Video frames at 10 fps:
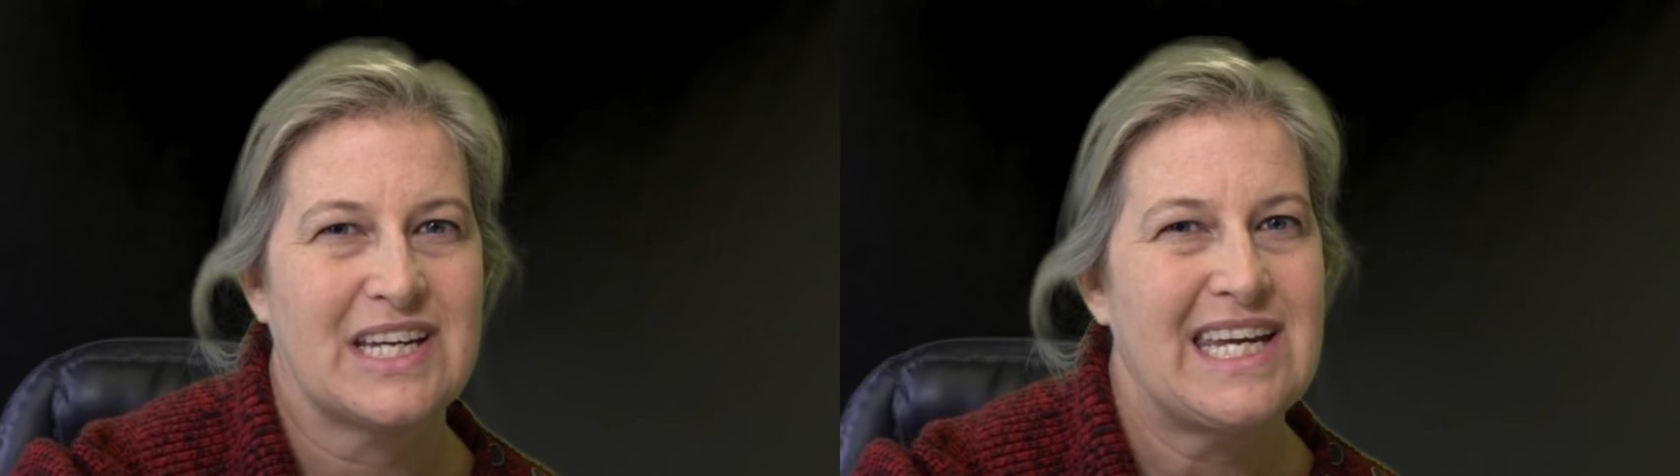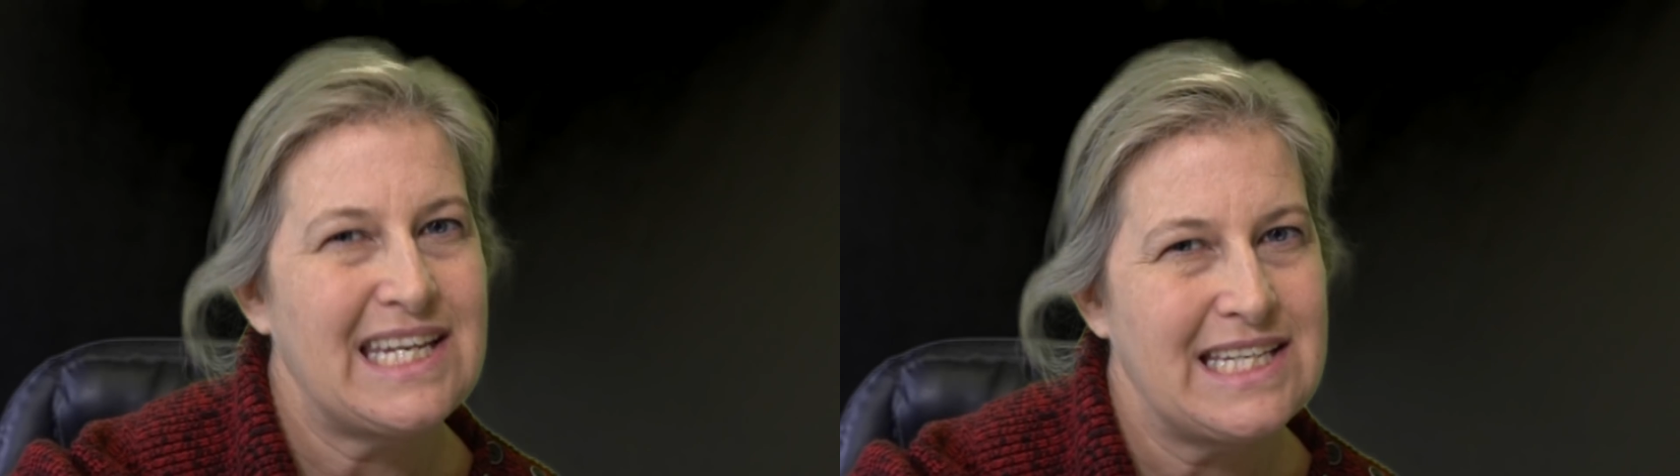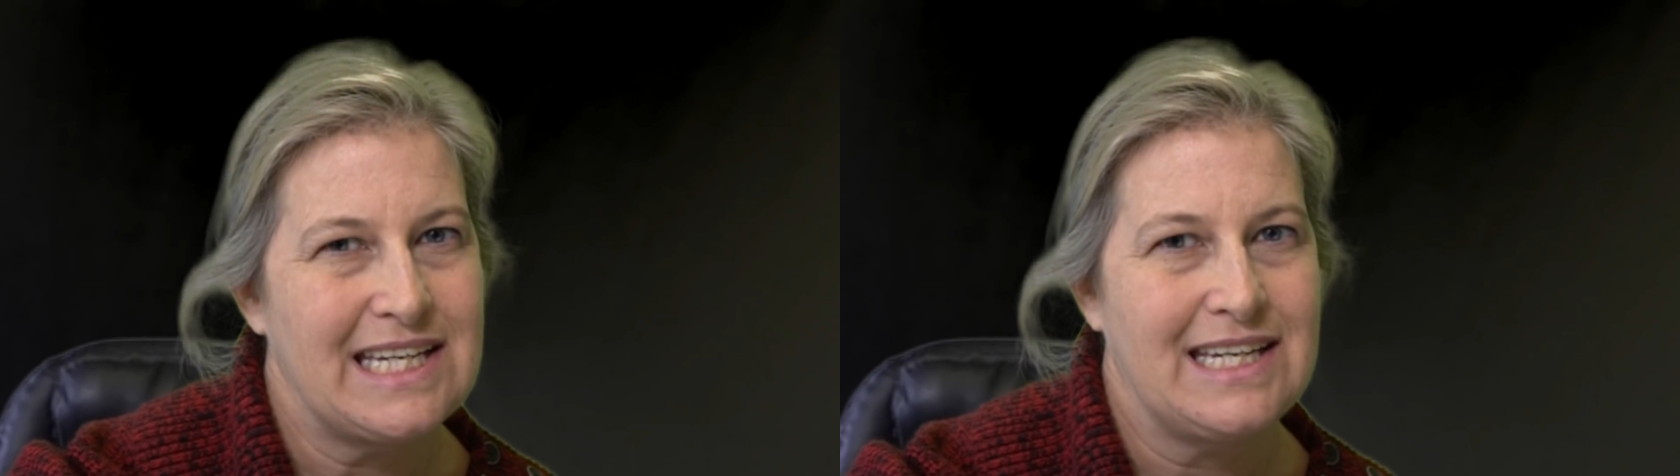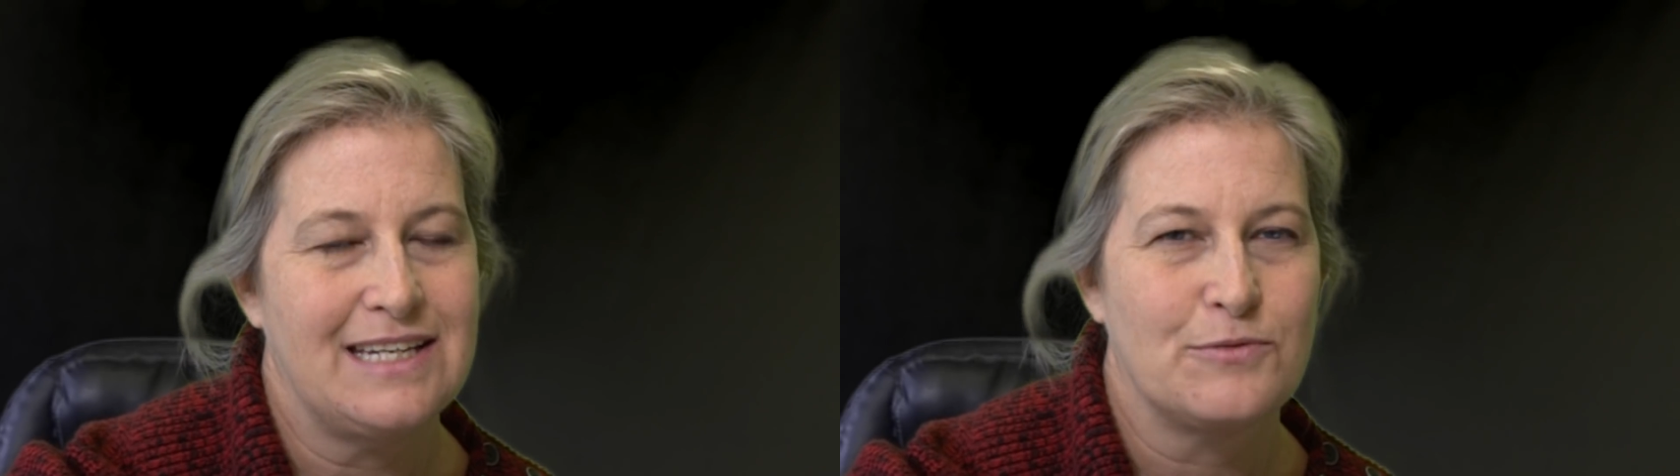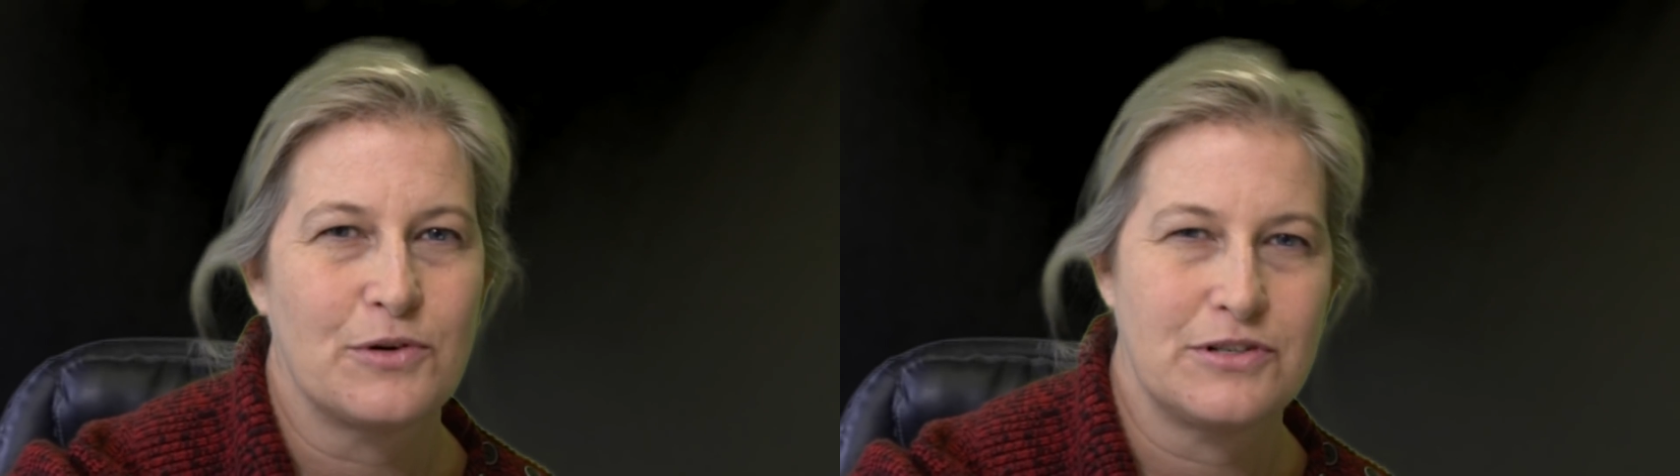kidney
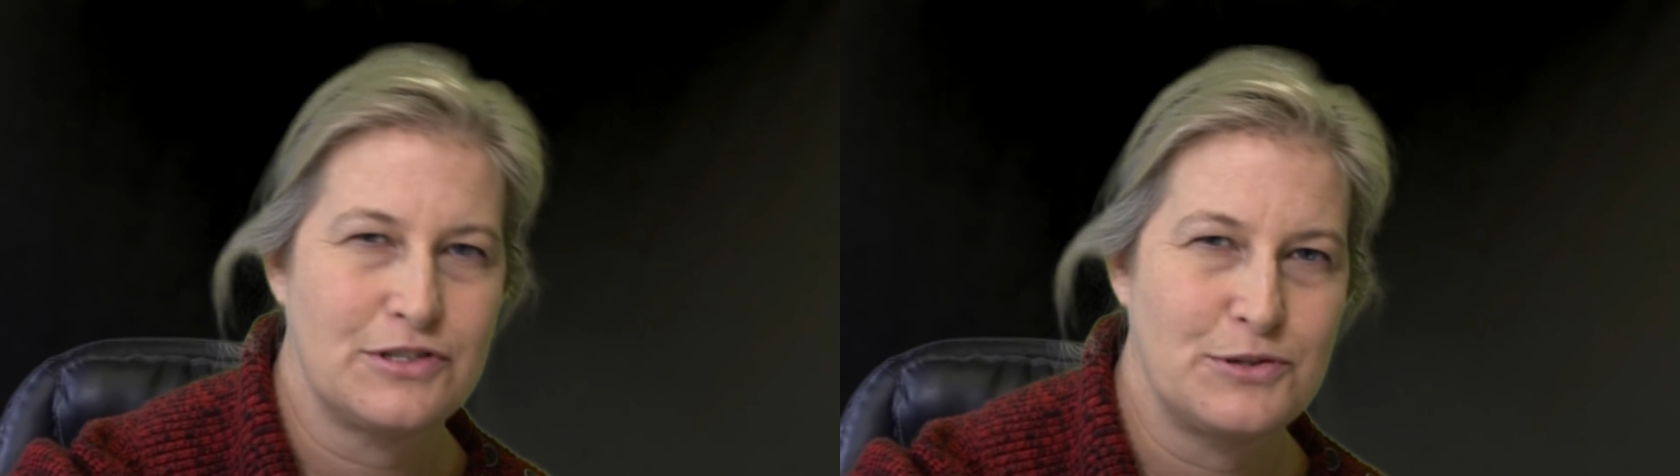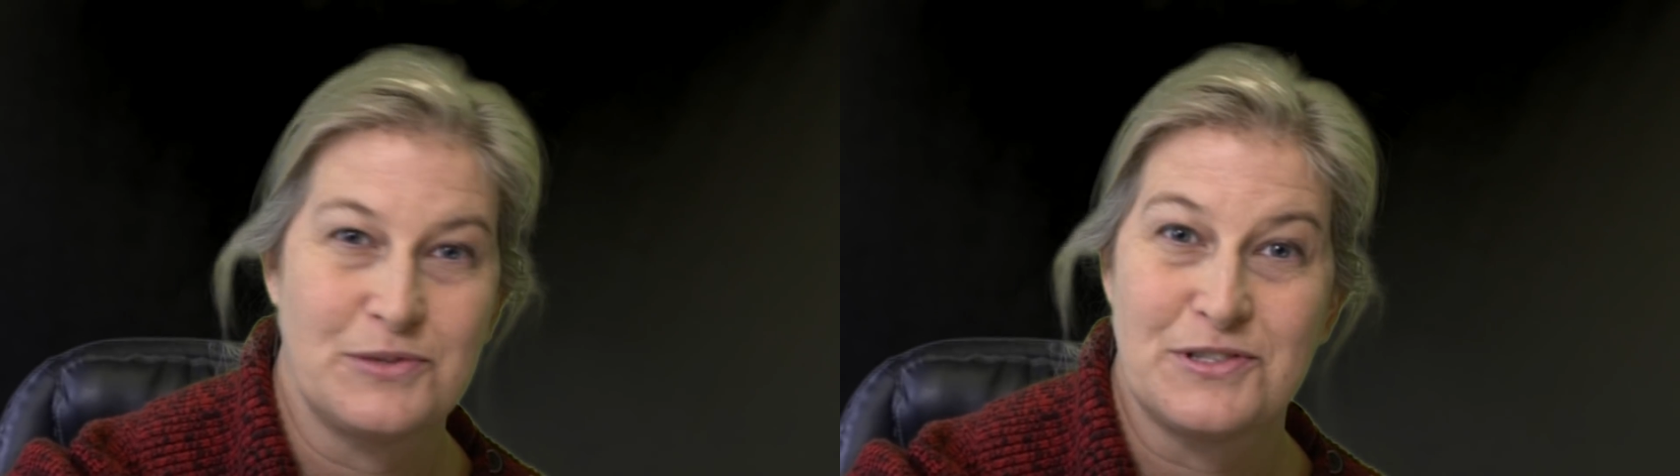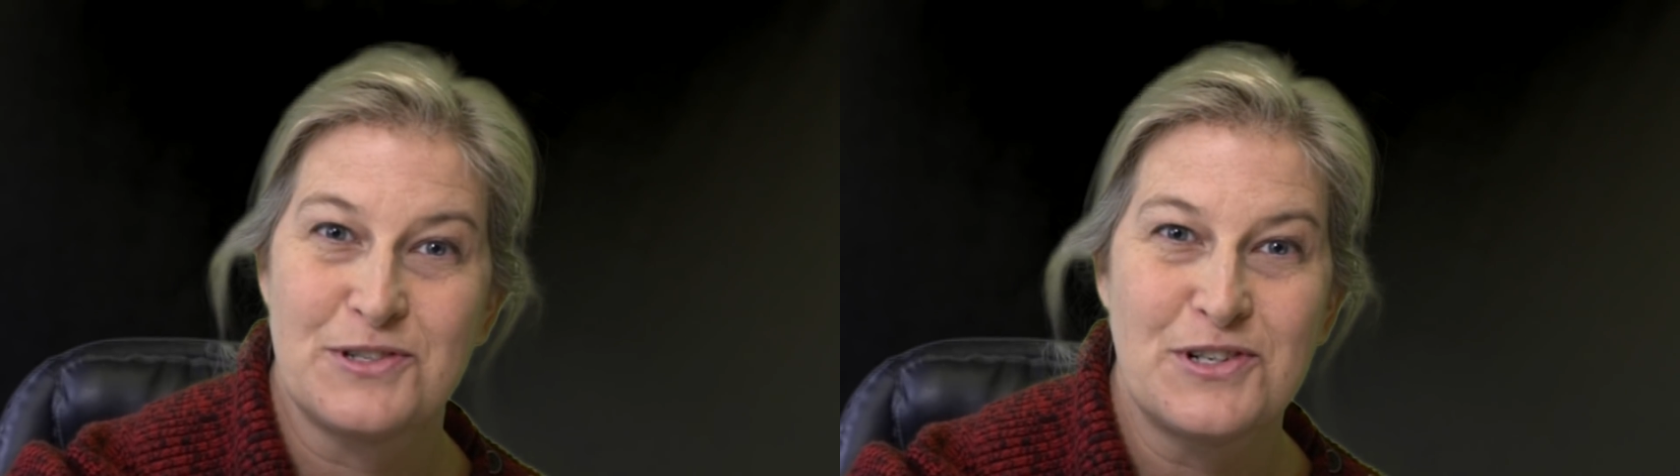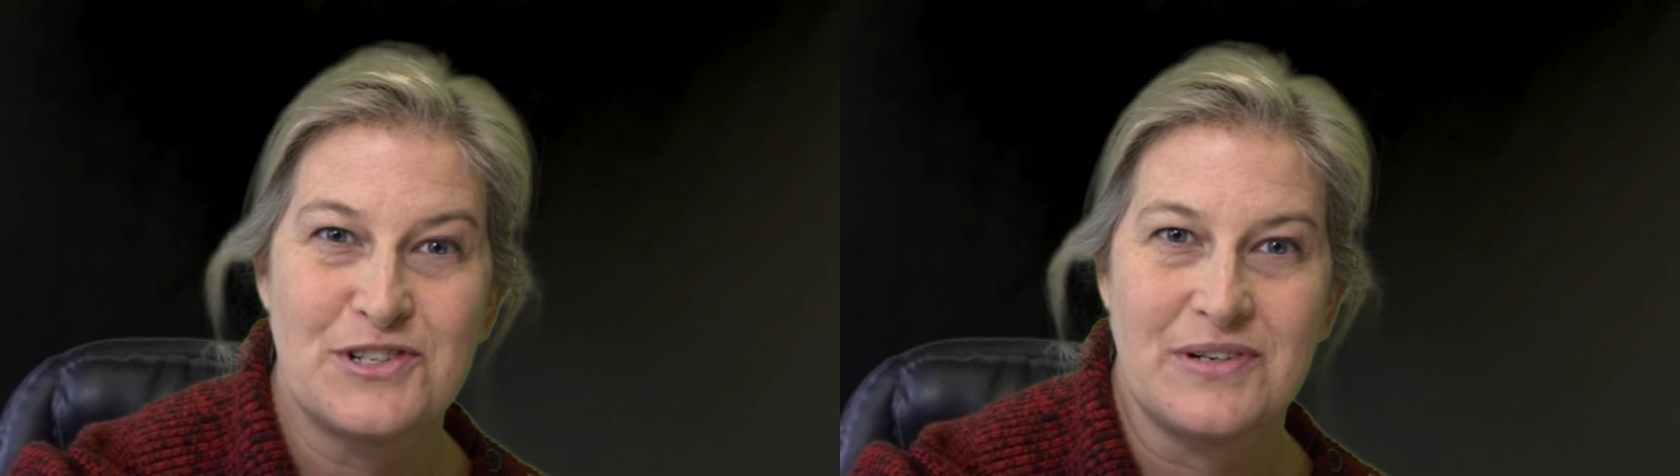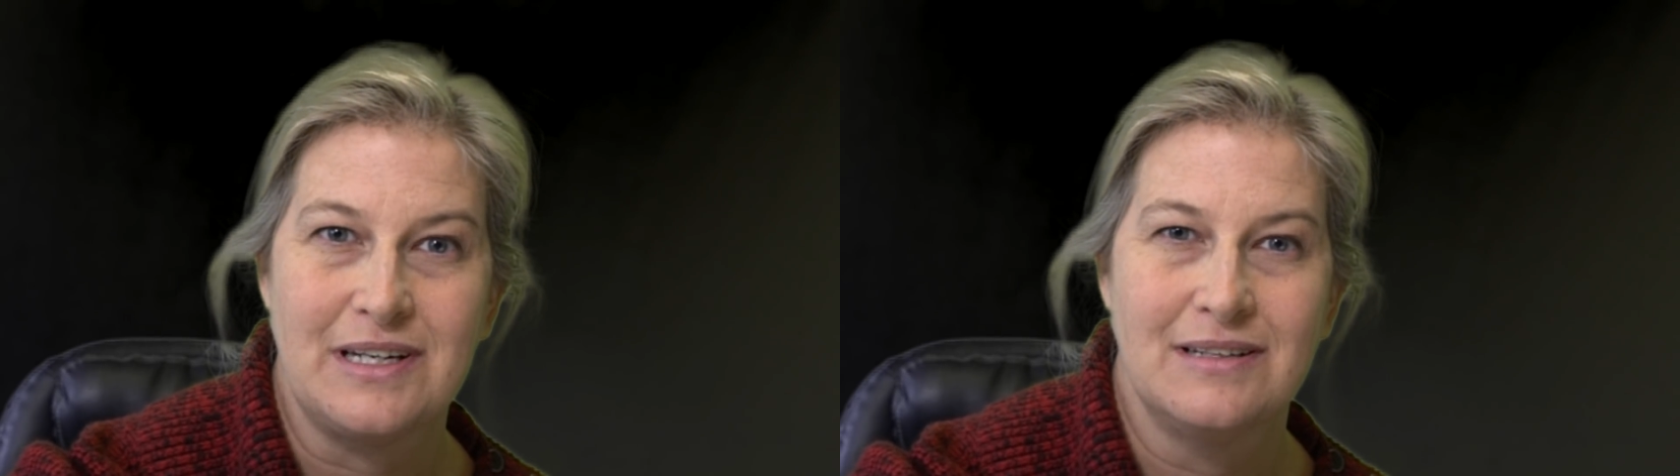in order to do a
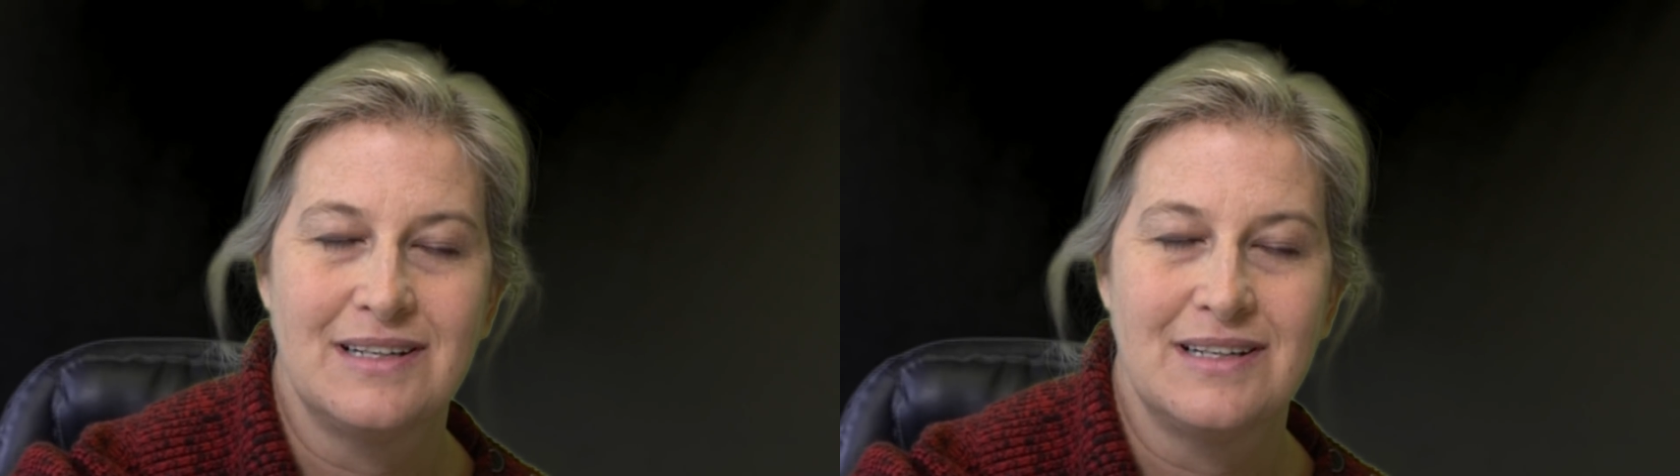surgery,